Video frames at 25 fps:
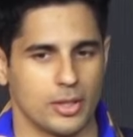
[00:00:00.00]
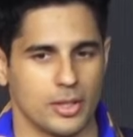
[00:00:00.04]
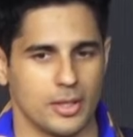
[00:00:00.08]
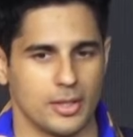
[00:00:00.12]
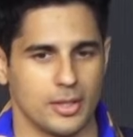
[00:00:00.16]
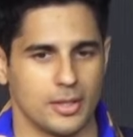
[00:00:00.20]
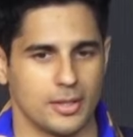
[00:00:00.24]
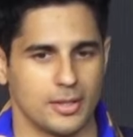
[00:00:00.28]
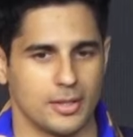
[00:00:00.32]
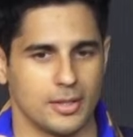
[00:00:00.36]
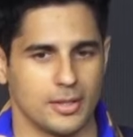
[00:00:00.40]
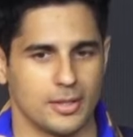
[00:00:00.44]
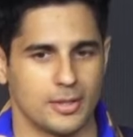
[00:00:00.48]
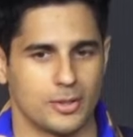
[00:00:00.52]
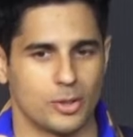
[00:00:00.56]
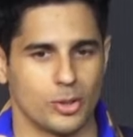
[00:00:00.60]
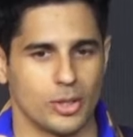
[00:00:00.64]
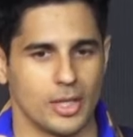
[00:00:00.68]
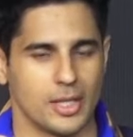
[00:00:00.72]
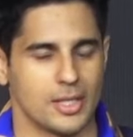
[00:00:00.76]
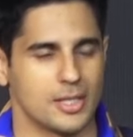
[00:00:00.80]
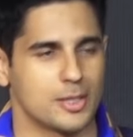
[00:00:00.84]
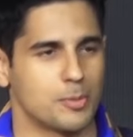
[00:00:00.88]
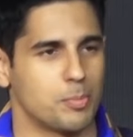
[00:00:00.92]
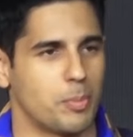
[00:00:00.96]
the, the
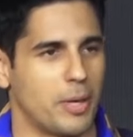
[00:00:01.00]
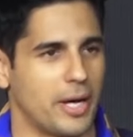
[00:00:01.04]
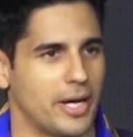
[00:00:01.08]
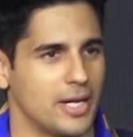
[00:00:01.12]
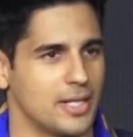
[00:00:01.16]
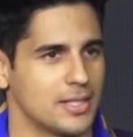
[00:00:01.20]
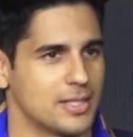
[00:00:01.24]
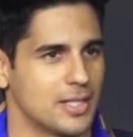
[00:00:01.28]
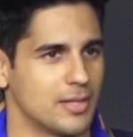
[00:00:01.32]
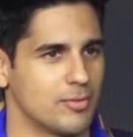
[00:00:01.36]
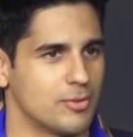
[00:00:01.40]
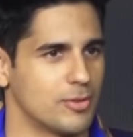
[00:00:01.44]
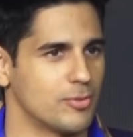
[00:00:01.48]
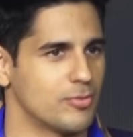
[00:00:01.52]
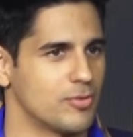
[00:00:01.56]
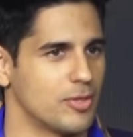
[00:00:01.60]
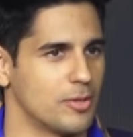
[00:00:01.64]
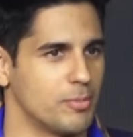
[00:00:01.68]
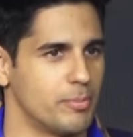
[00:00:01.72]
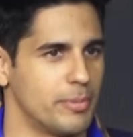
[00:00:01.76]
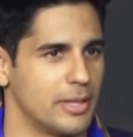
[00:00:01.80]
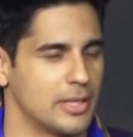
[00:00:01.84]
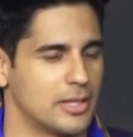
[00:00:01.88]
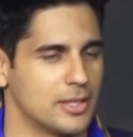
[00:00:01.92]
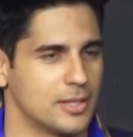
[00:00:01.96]
today's spies have
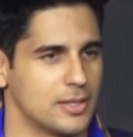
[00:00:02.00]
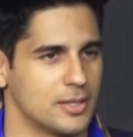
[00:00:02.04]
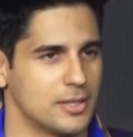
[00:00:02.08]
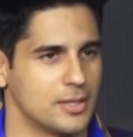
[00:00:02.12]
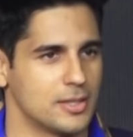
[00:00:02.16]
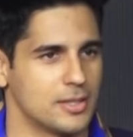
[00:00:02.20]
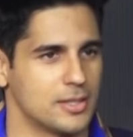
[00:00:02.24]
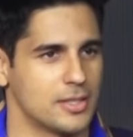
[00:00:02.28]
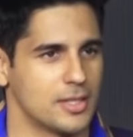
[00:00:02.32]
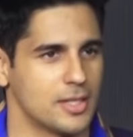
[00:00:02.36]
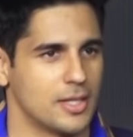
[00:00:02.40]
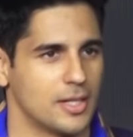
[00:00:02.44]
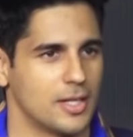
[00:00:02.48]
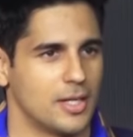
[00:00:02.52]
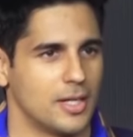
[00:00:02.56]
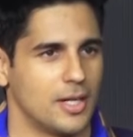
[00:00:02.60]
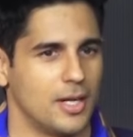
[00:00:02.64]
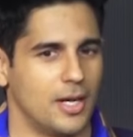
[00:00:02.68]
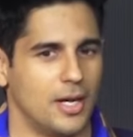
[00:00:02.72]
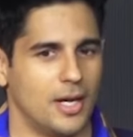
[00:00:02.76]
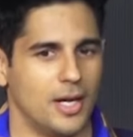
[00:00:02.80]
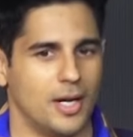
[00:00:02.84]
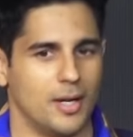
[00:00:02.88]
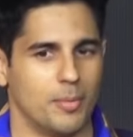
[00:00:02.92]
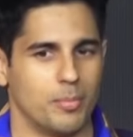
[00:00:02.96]
different methods.
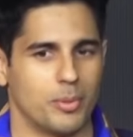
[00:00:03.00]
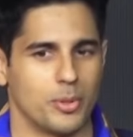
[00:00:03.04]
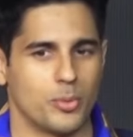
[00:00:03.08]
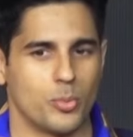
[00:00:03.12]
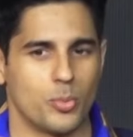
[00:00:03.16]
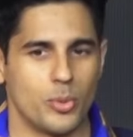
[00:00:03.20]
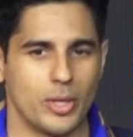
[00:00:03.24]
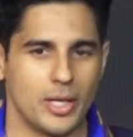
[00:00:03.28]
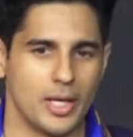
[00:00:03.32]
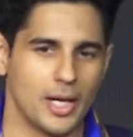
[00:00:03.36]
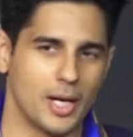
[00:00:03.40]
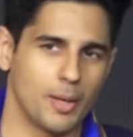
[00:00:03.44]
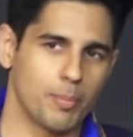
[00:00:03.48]
Uh, but we